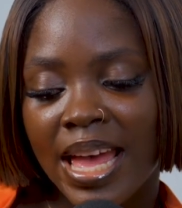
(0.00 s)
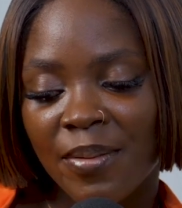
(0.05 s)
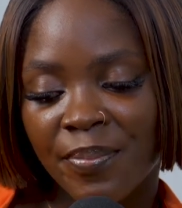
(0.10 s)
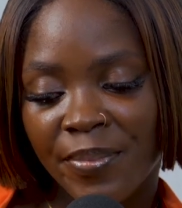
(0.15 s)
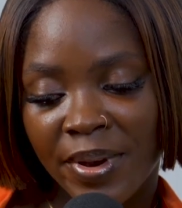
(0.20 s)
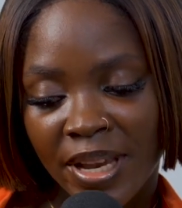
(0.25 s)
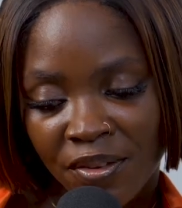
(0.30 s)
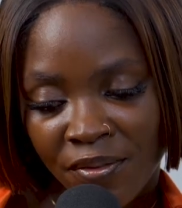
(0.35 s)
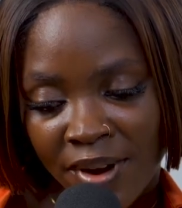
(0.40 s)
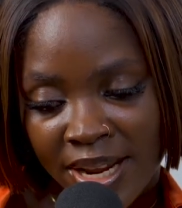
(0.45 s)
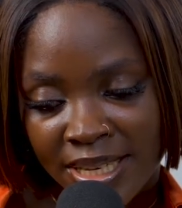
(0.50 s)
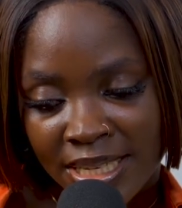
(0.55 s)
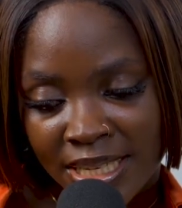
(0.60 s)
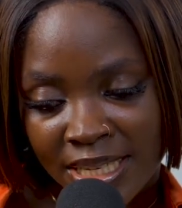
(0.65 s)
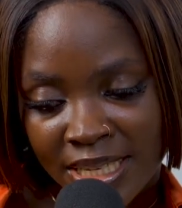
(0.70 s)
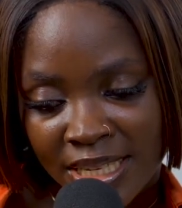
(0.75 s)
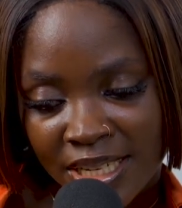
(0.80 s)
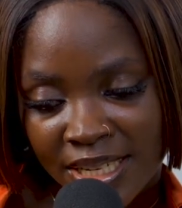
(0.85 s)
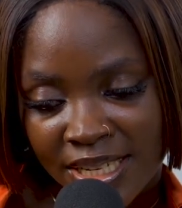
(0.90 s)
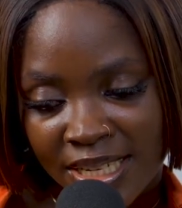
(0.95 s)
Birthright
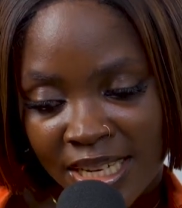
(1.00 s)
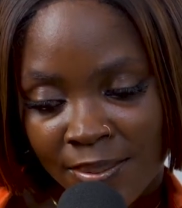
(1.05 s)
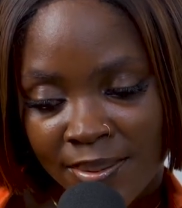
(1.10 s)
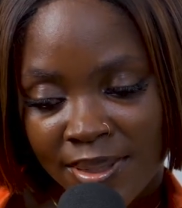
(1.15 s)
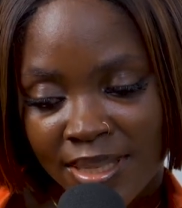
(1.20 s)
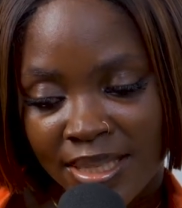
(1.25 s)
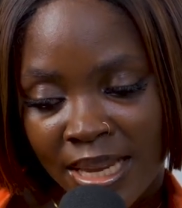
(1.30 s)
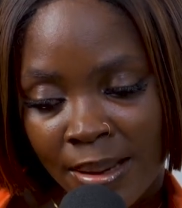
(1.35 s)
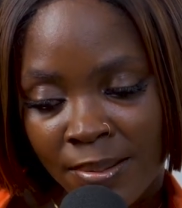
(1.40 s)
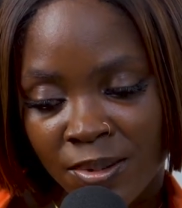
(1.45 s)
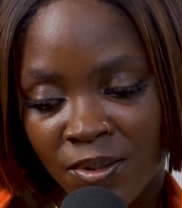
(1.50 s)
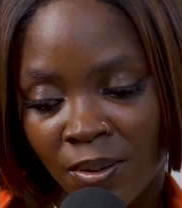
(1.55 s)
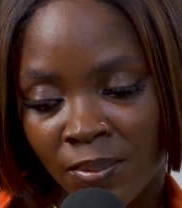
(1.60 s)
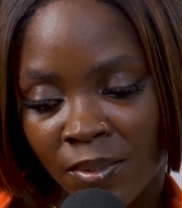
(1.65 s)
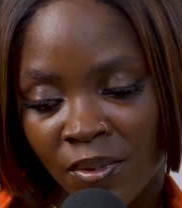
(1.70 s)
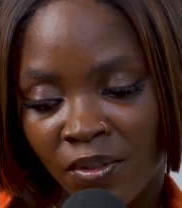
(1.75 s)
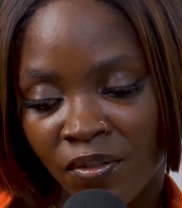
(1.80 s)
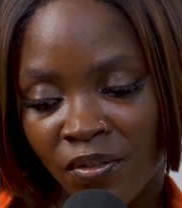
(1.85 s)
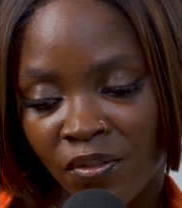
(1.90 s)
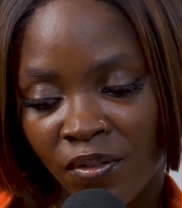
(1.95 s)
citizenship stems
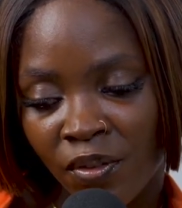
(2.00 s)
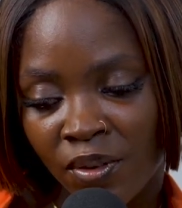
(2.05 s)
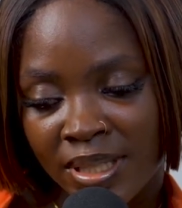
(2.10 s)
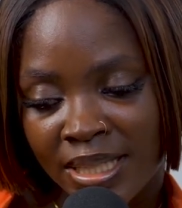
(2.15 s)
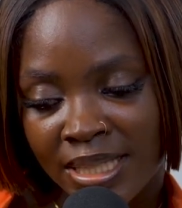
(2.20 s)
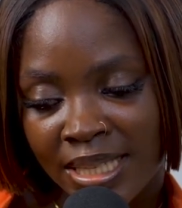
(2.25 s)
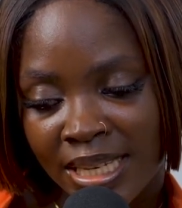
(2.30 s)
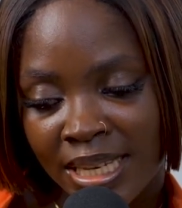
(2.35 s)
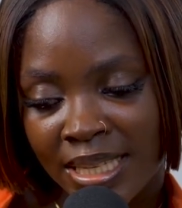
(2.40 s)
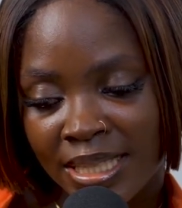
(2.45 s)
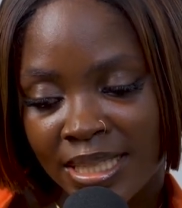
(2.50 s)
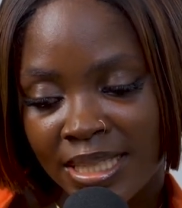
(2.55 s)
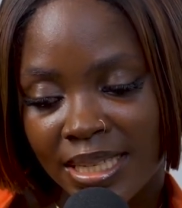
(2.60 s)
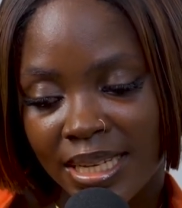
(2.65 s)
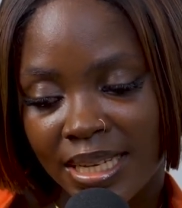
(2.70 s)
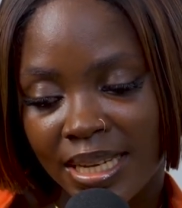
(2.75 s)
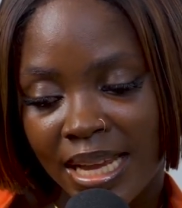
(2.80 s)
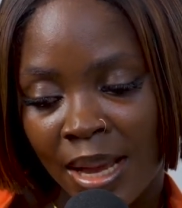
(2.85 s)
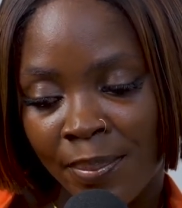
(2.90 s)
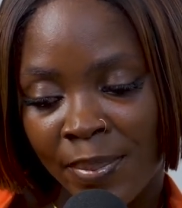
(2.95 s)
from the 14th
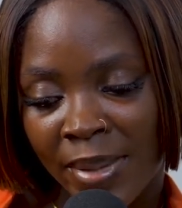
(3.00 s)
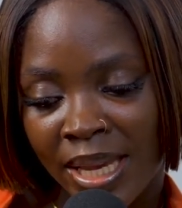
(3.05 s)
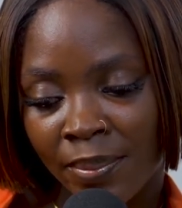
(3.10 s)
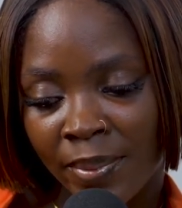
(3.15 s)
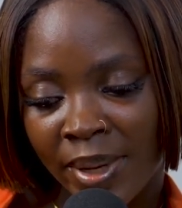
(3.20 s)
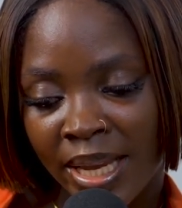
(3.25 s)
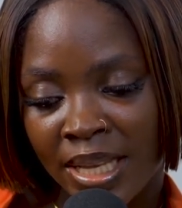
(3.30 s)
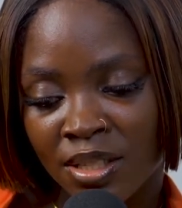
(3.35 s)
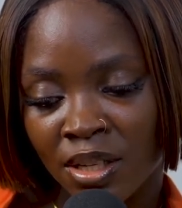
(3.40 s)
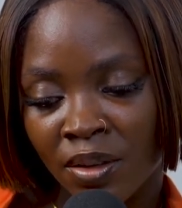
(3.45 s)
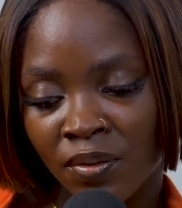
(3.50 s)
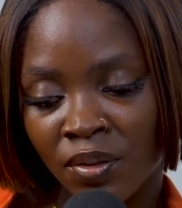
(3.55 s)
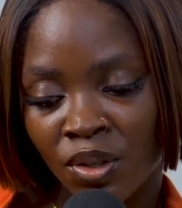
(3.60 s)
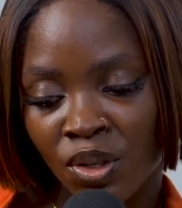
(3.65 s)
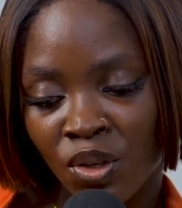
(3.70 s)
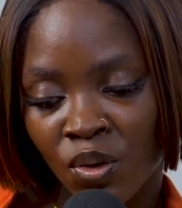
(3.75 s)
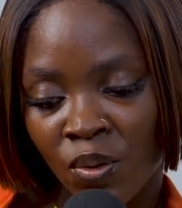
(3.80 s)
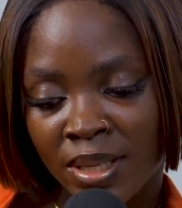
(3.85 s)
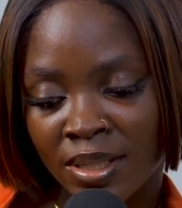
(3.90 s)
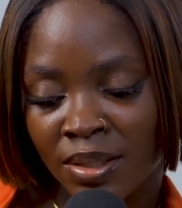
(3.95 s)
Amendment of the
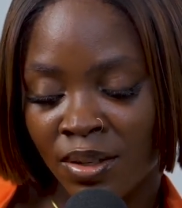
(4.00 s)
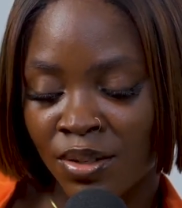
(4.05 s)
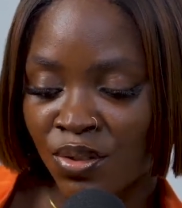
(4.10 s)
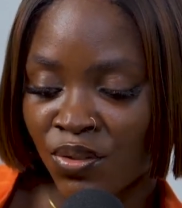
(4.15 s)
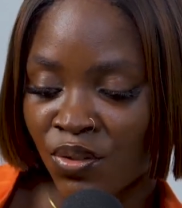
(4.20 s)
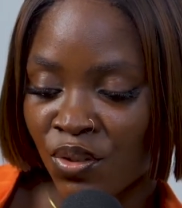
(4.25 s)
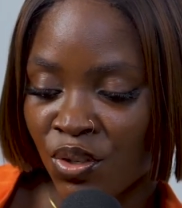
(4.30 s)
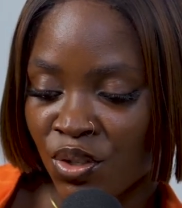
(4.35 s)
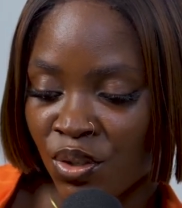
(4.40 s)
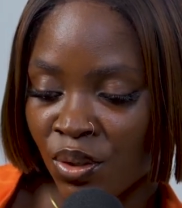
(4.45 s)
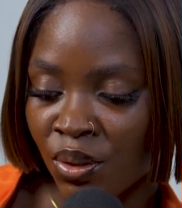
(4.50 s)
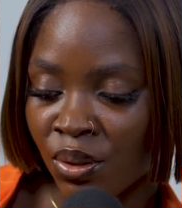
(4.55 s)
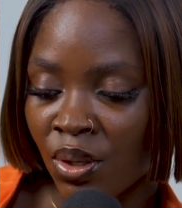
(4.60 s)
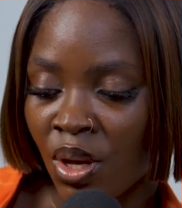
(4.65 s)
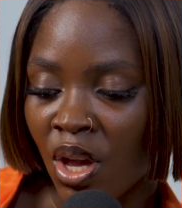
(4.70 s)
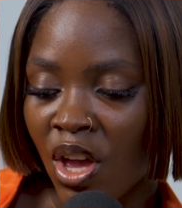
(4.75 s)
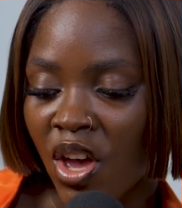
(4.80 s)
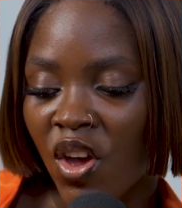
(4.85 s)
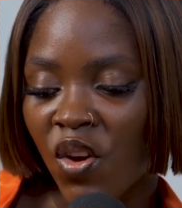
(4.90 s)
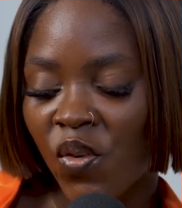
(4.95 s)
U.S. Constitution,
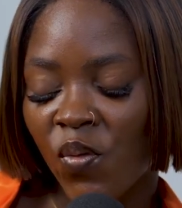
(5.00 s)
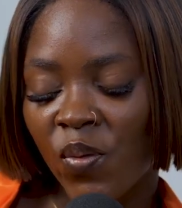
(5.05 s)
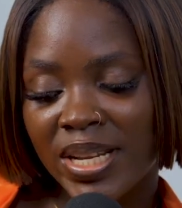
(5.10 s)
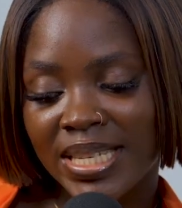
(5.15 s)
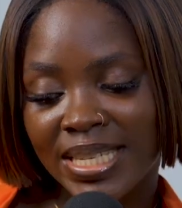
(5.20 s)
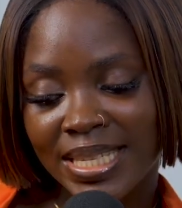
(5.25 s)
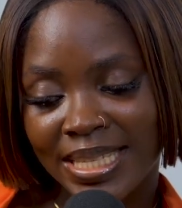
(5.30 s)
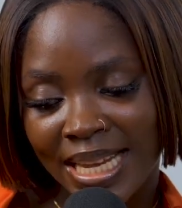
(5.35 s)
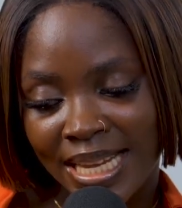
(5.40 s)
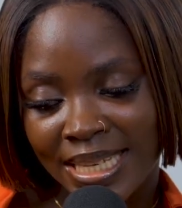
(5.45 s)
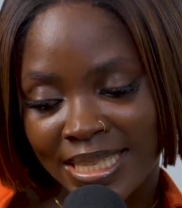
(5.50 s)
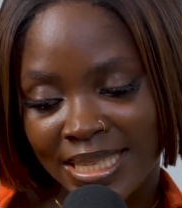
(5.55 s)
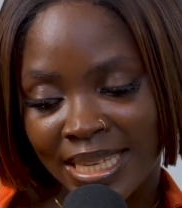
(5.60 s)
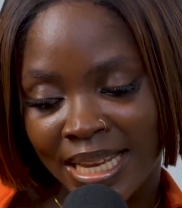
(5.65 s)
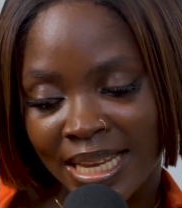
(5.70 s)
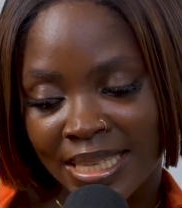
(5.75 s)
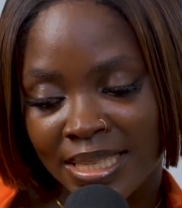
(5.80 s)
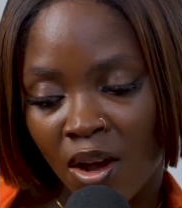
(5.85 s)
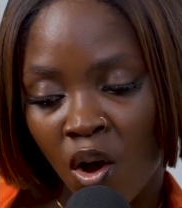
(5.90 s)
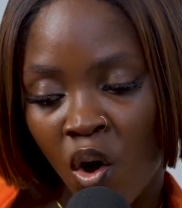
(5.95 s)
which states
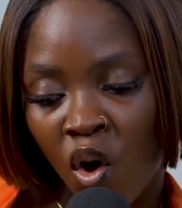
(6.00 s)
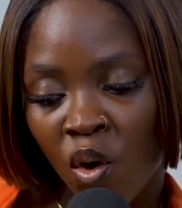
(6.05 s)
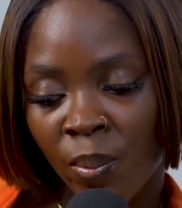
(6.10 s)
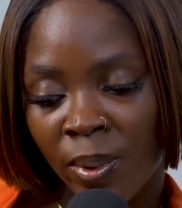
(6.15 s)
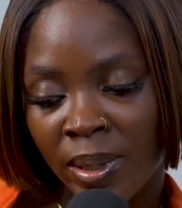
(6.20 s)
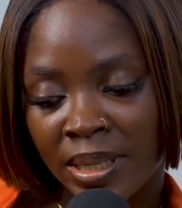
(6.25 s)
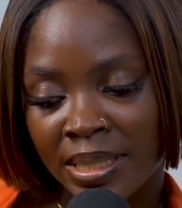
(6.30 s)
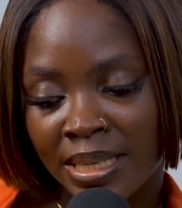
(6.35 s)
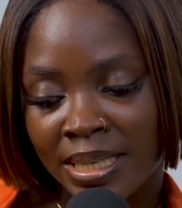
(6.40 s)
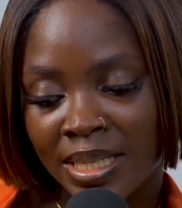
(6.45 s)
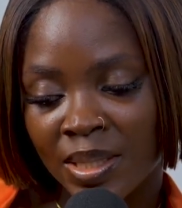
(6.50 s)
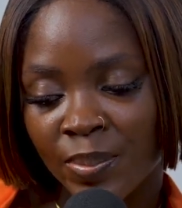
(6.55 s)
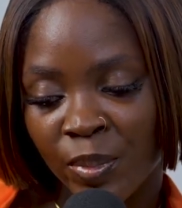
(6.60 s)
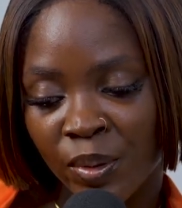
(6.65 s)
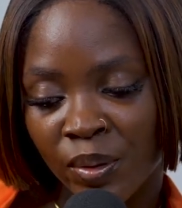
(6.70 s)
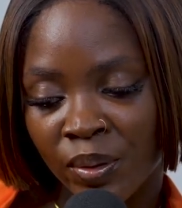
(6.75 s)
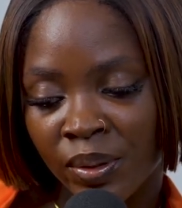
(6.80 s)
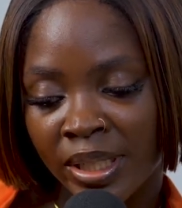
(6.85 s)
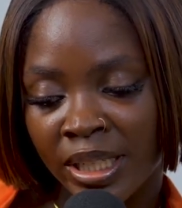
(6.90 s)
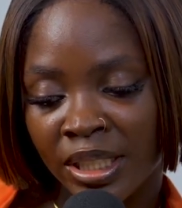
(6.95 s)
that all persons
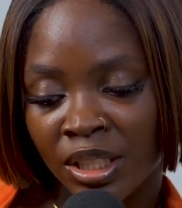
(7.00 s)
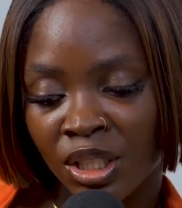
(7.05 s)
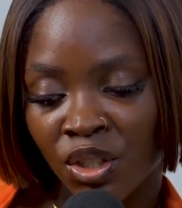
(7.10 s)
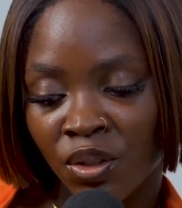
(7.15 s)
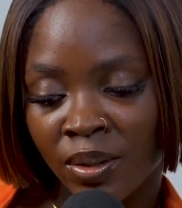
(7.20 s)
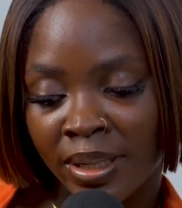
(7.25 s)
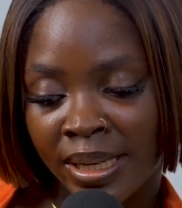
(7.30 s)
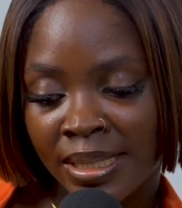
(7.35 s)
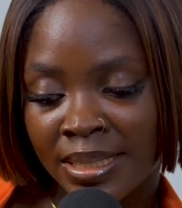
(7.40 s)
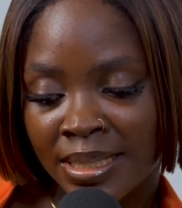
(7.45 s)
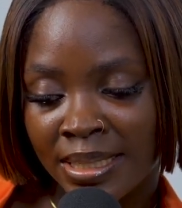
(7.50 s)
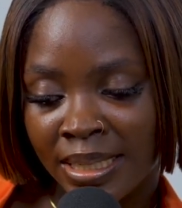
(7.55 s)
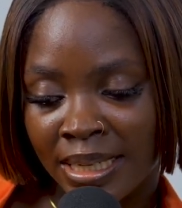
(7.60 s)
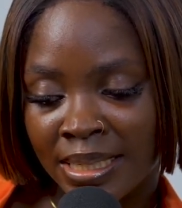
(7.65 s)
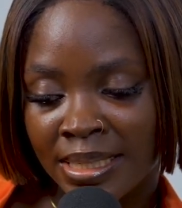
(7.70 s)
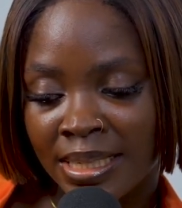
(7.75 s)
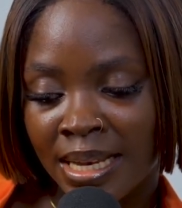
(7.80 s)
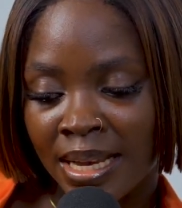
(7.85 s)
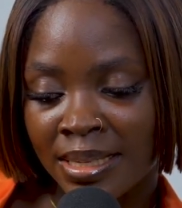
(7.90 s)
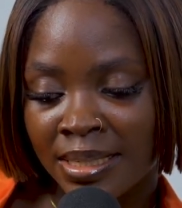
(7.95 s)
born in the United
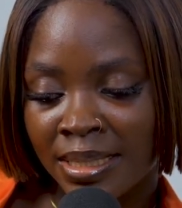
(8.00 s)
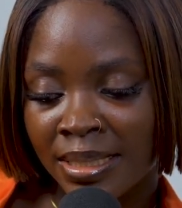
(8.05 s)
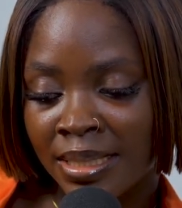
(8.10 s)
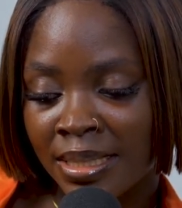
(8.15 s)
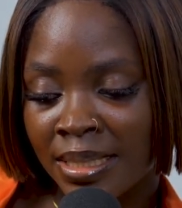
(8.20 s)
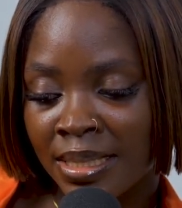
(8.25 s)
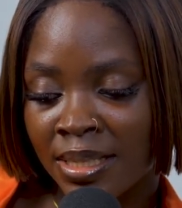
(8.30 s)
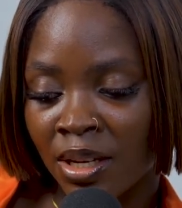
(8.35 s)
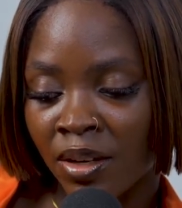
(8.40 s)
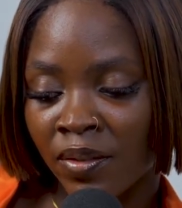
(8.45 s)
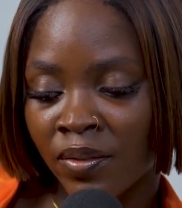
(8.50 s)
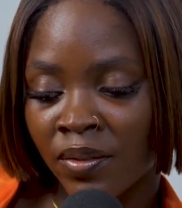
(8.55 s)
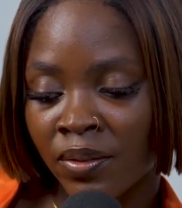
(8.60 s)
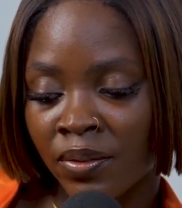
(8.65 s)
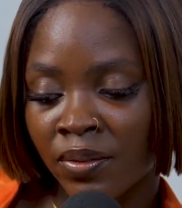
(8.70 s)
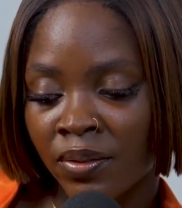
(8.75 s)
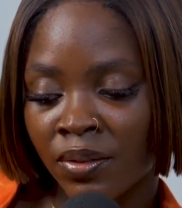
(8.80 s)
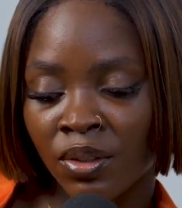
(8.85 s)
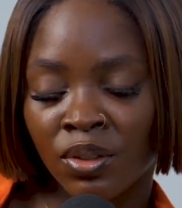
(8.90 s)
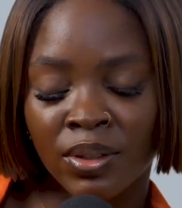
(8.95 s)
States are citizens of
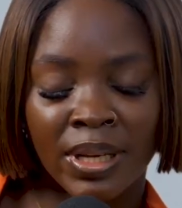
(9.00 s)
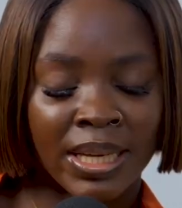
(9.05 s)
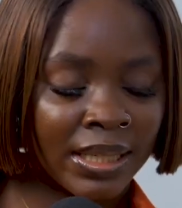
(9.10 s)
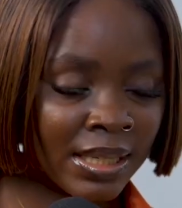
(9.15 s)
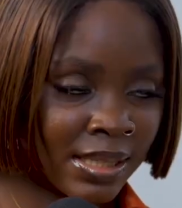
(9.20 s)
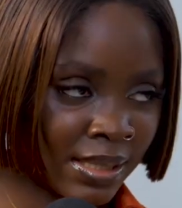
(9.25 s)
the United